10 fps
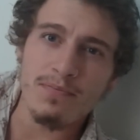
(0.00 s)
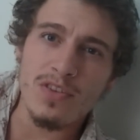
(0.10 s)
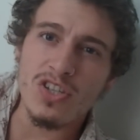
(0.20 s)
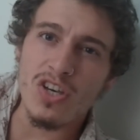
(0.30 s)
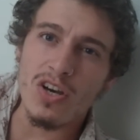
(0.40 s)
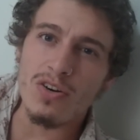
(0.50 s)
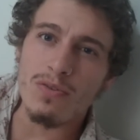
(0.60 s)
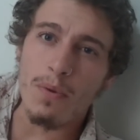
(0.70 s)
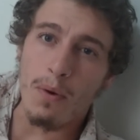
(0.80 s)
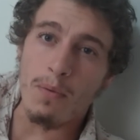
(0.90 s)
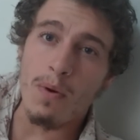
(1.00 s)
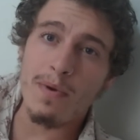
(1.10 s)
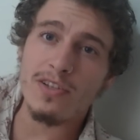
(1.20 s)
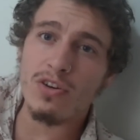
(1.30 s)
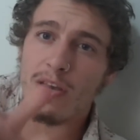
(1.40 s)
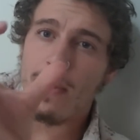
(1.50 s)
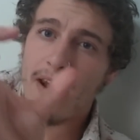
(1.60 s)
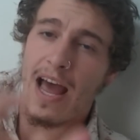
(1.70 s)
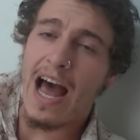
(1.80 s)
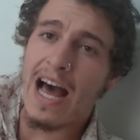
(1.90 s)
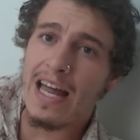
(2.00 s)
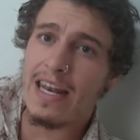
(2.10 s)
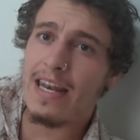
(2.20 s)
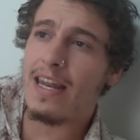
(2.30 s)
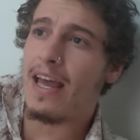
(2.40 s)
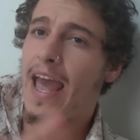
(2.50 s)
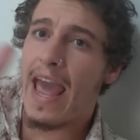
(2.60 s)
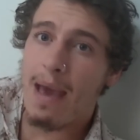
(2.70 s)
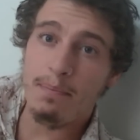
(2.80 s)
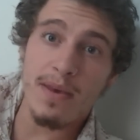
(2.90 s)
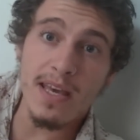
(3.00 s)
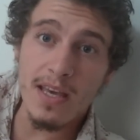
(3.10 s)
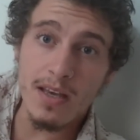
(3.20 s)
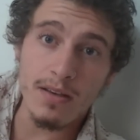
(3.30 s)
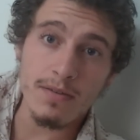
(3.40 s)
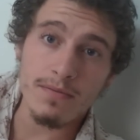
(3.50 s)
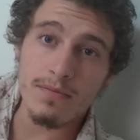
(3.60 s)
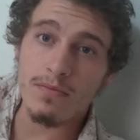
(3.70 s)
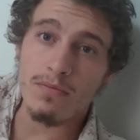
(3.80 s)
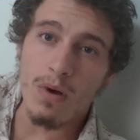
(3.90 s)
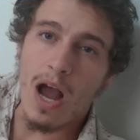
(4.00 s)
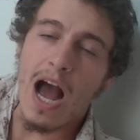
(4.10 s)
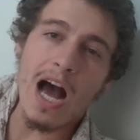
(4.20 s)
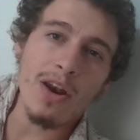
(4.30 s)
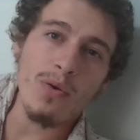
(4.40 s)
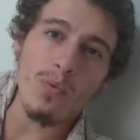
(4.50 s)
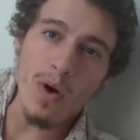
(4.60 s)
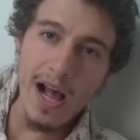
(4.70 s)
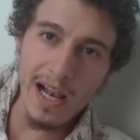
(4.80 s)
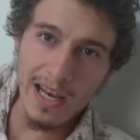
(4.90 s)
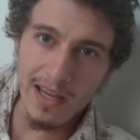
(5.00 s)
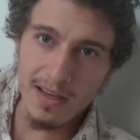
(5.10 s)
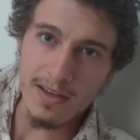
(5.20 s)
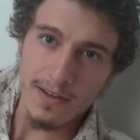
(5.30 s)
So when we're talking about unhappy, unwell,